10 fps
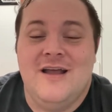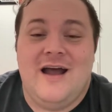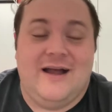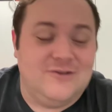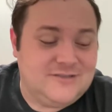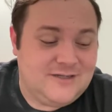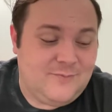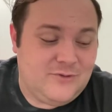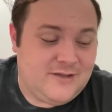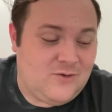I looked it up
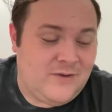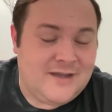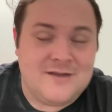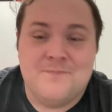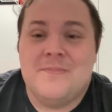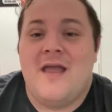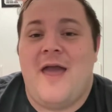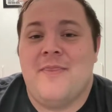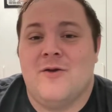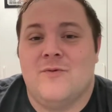really quick,
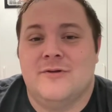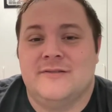and there were